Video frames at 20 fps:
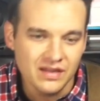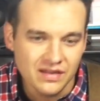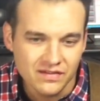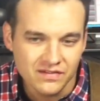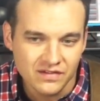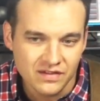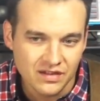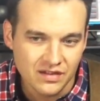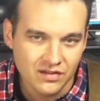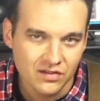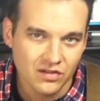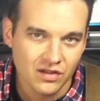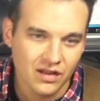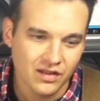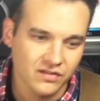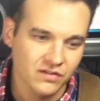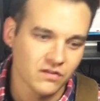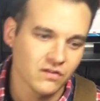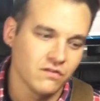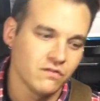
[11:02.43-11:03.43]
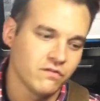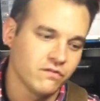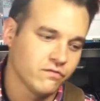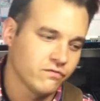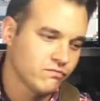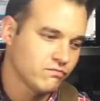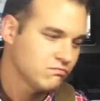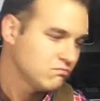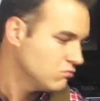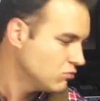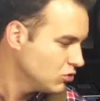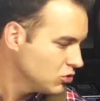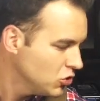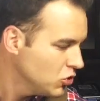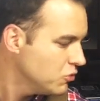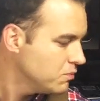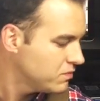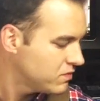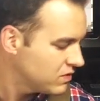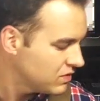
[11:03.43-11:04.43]
easy, lots of
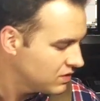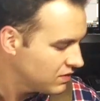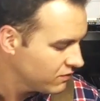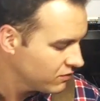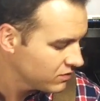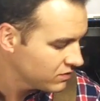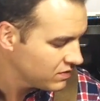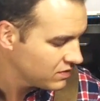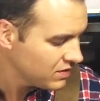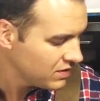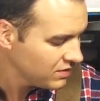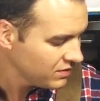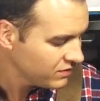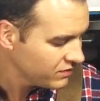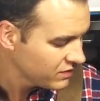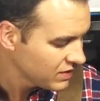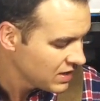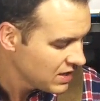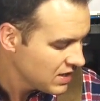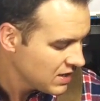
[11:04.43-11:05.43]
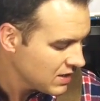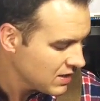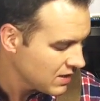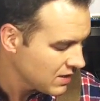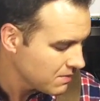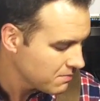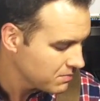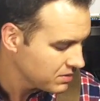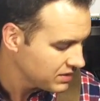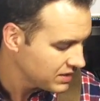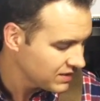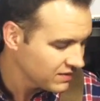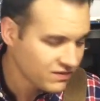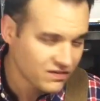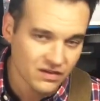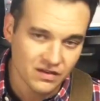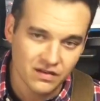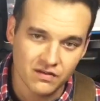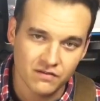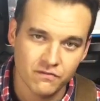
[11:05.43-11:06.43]
loops and different things. But
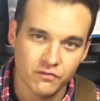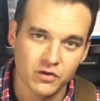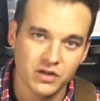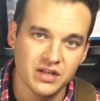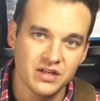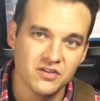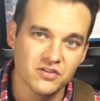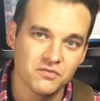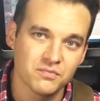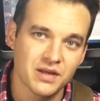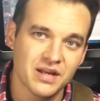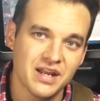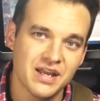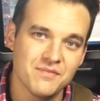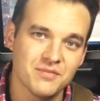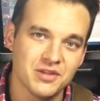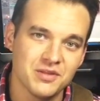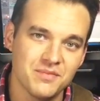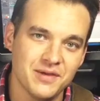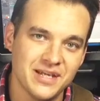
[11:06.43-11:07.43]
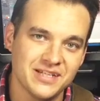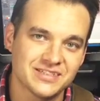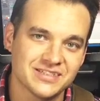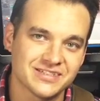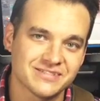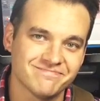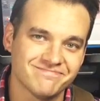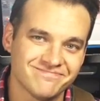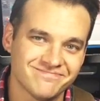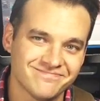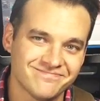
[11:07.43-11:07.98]
that's it for He Knows My Name on the bass.